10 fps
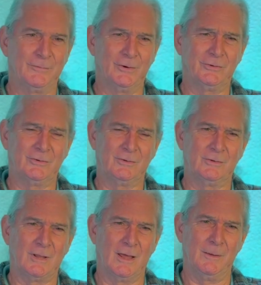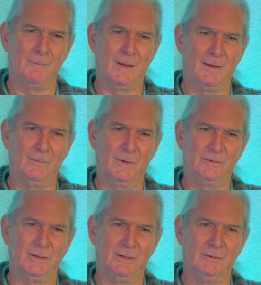first time I
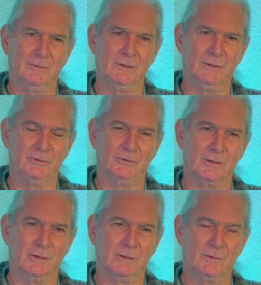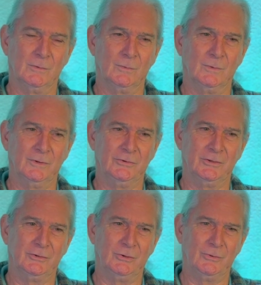went to Indonesia was
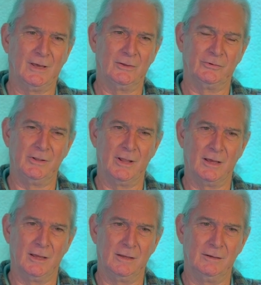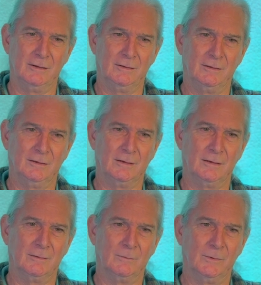in 2009 uh,
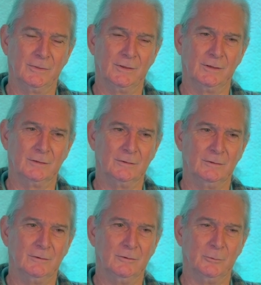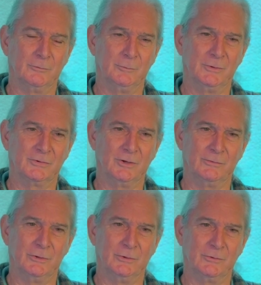with a group from
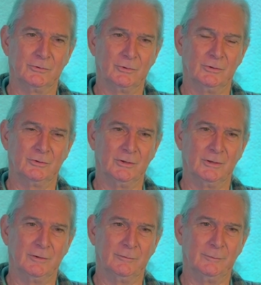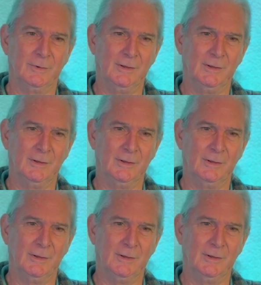Discovery Hills Church, and I've